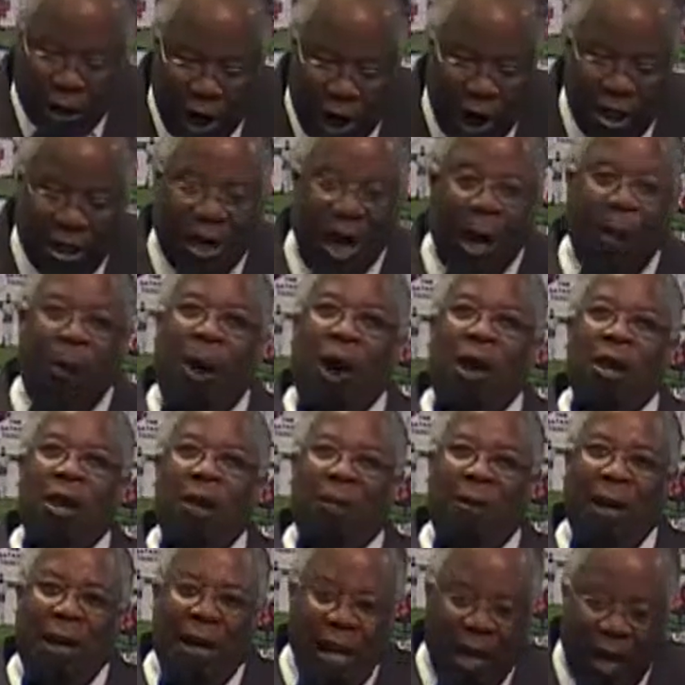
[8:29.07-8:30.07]
church, I want
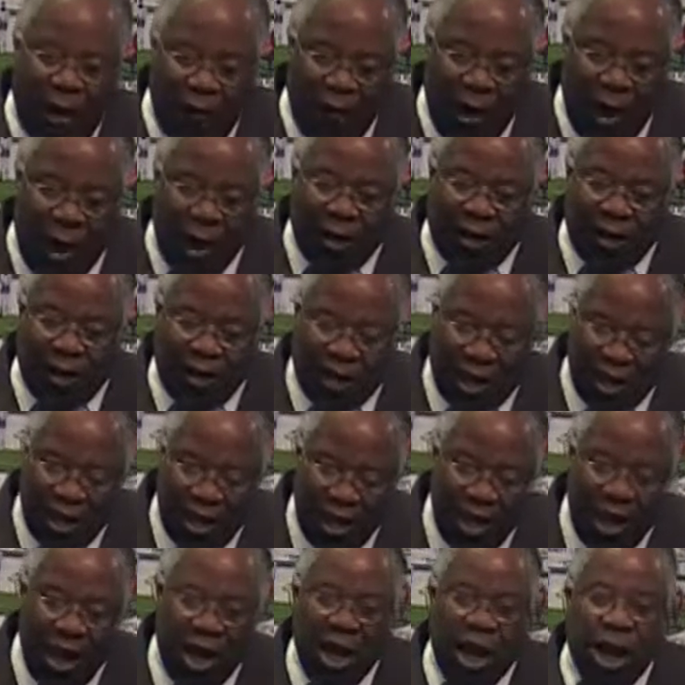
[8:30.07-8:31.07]
you to believe it.
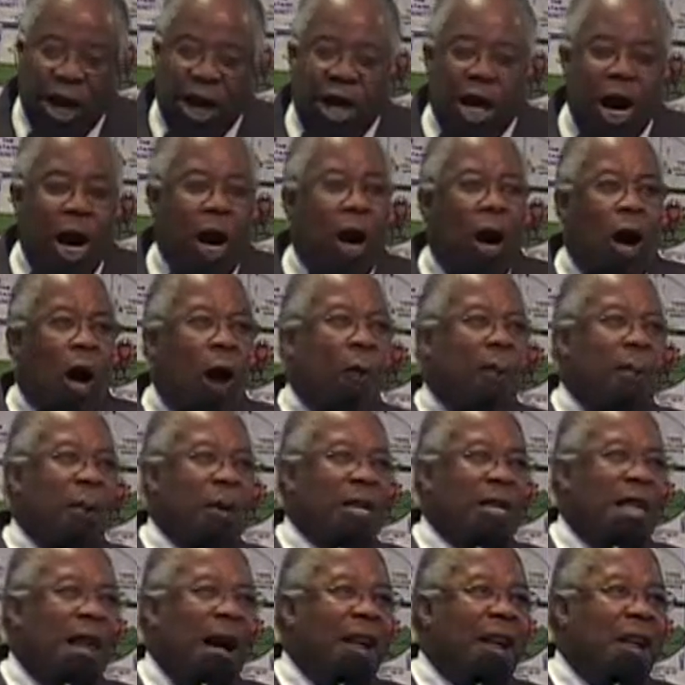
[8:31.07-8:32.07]
Your hope
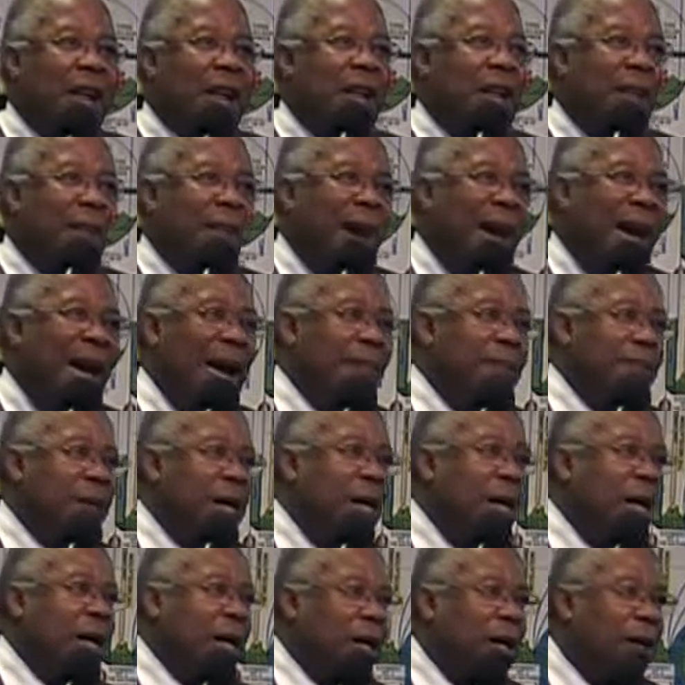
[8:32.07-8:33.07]
is not in your bank
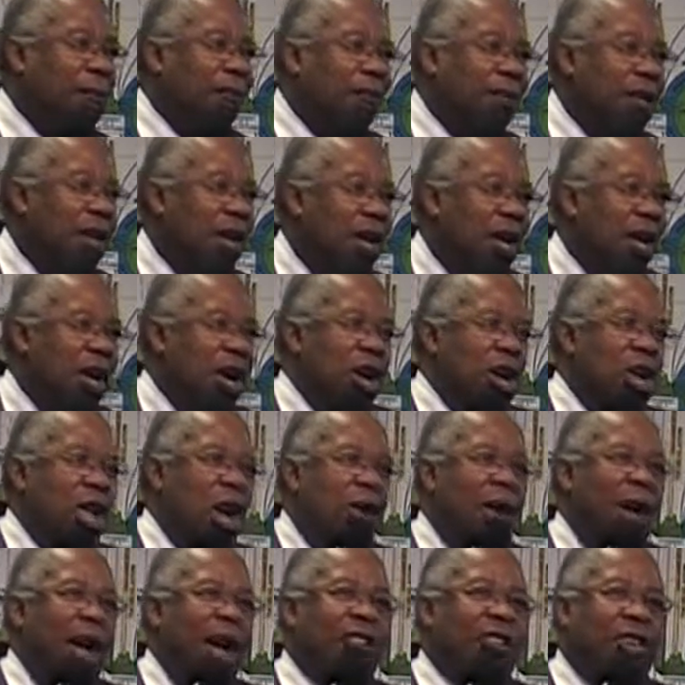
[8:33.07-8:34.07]
book.
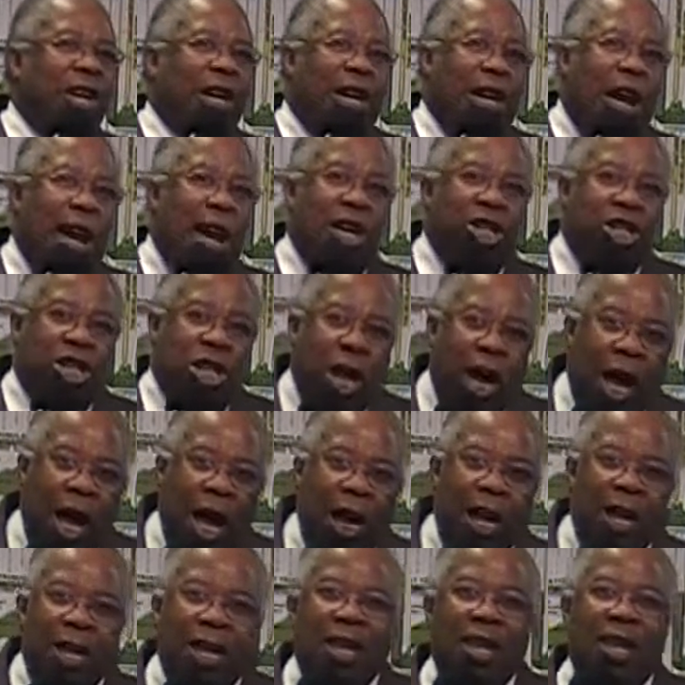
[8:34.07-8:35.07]
Your education,
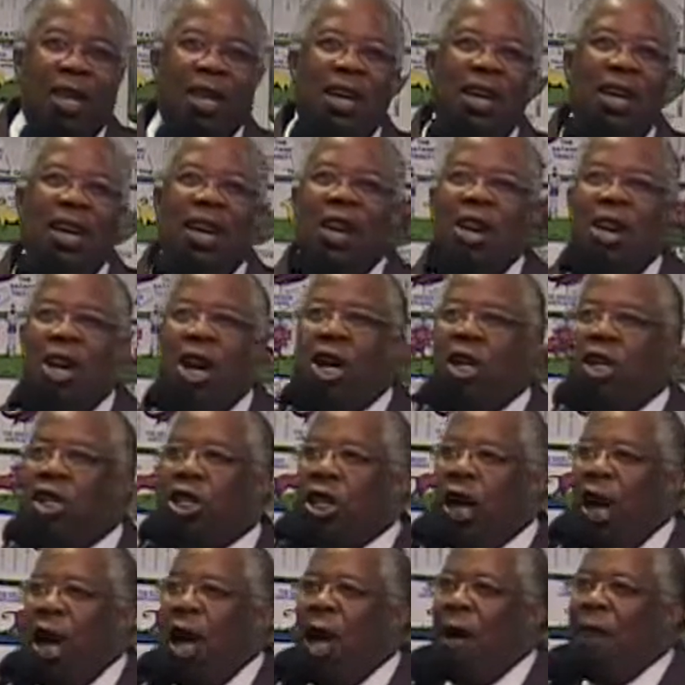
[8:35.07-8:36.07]
right. your
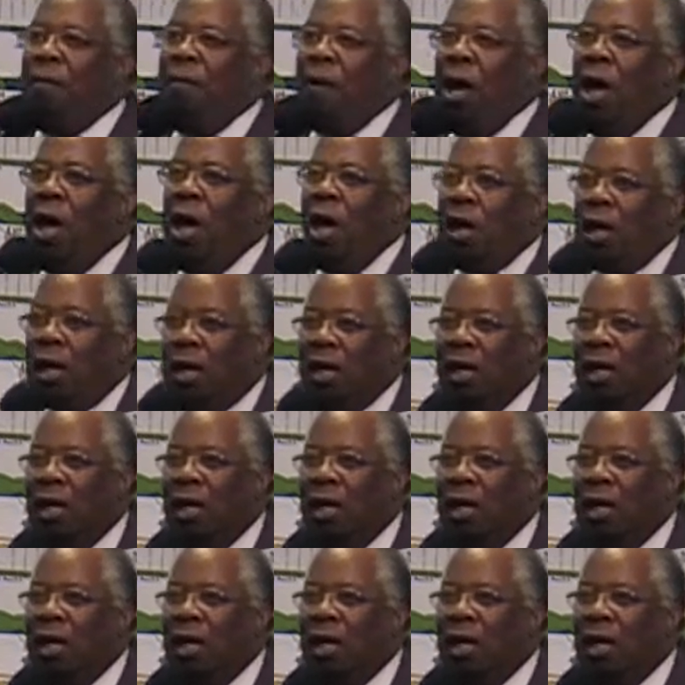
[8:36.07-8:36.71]
songbook,